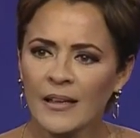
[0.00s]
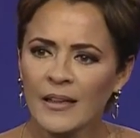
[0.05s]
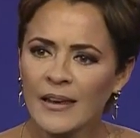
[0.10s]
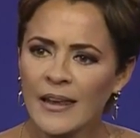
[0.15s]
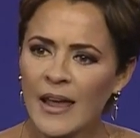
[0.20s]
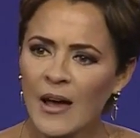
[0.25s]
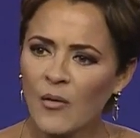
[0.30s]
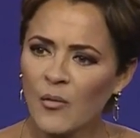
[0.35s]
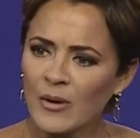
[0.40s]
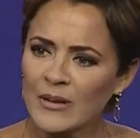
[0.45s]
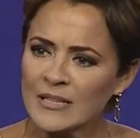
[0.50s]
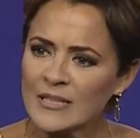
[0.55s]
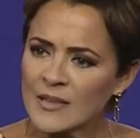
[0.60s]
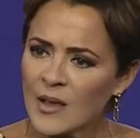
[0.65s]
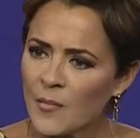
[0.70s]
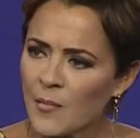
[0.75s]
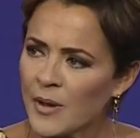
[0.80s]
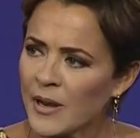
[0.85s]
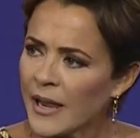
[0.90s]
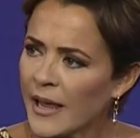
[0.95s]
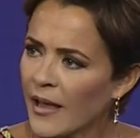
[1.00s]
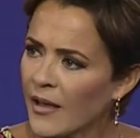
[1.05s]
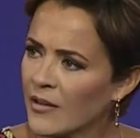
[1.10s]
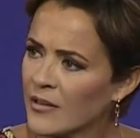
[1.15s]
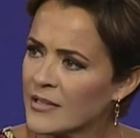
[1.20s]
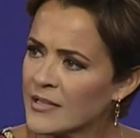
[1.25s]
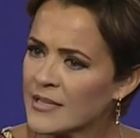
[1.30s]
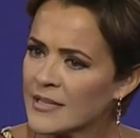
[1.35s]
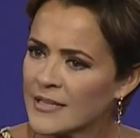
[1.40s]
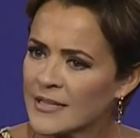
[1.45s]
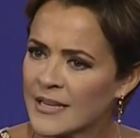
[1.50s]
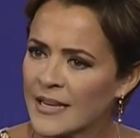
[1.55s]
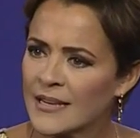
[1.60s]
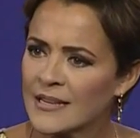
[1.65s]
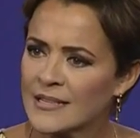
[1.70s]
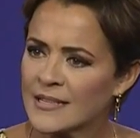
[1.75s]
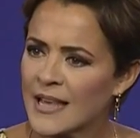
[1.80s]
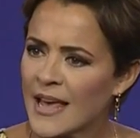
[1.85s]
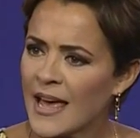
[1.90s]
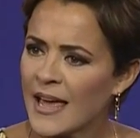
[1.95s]
Now when somebody else
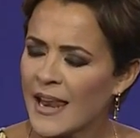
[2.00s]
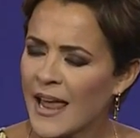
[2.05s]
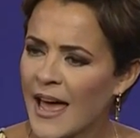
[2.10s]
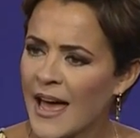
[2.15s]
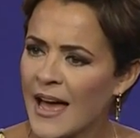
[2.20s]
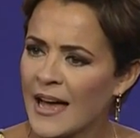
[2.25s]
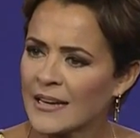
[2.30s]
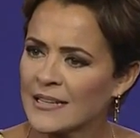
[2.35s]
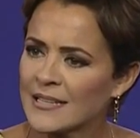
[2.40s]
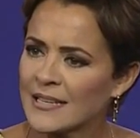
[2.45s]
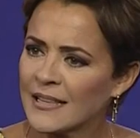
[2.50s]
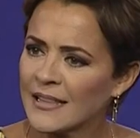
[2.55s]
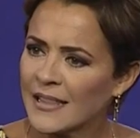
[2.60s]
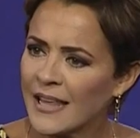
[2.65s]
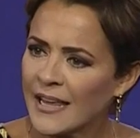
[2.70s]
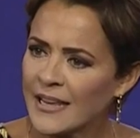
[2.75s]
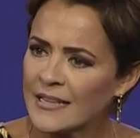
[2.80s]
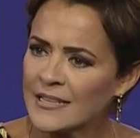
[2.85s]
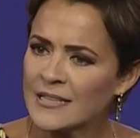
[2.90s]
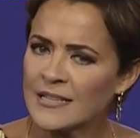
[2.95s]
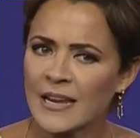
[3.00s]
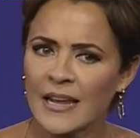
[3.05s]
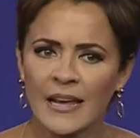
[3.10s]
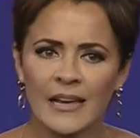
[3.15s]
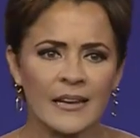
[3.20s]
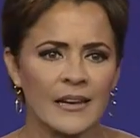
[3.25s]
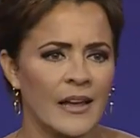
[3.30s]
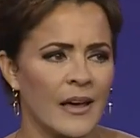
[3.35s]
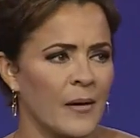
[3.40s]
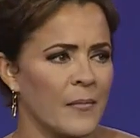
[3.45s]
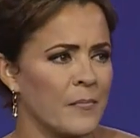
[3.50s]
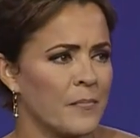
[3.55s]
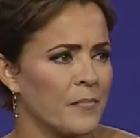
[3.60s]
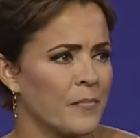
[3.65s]
sees that act, they stand up.